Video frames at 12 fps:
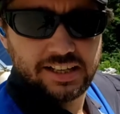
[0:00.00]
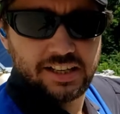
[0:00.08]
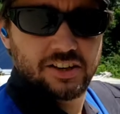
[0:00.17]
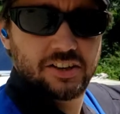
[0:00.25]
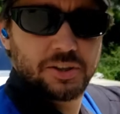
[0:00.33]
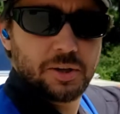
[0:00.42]

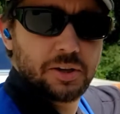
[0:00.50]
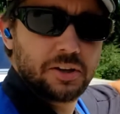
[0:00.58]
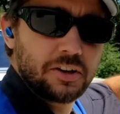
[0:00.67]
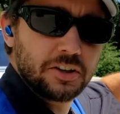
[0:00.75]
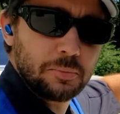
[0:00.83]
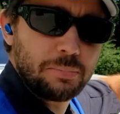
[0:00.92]
here on
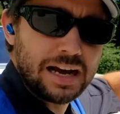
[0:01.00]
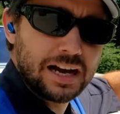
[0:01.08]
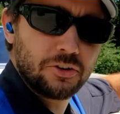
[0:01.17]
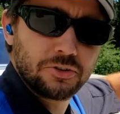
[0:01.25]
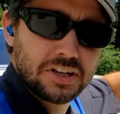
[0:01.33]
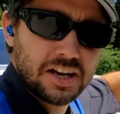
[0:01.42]
the
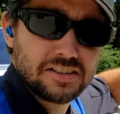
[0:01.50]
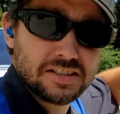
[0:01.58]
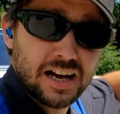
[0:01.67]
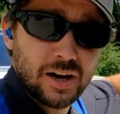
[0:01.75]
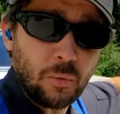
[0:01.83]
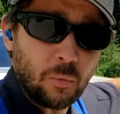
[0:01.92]
bow does
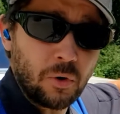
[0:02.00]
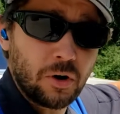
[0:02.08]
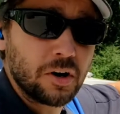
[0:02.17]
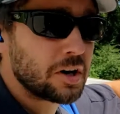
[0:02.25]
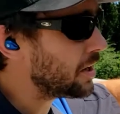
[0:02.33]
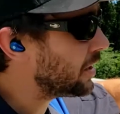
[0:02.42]
not work.